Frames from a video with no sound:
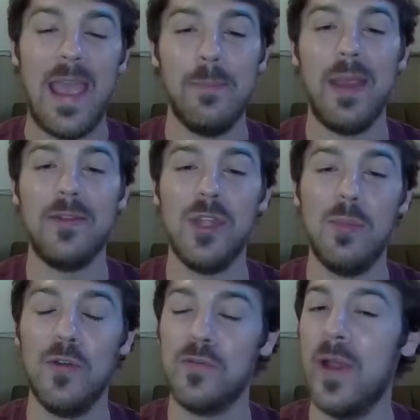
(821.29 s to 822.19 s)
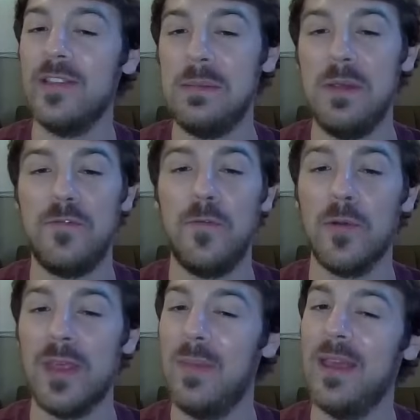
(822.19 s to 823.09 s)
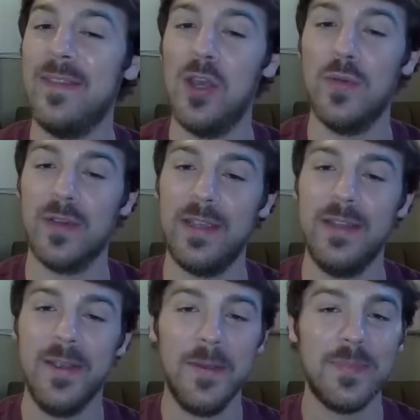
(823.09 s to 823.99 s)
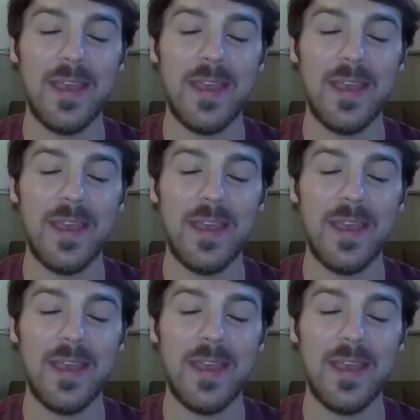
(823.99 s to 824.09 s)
and make Double Frenzy before they make the overheat,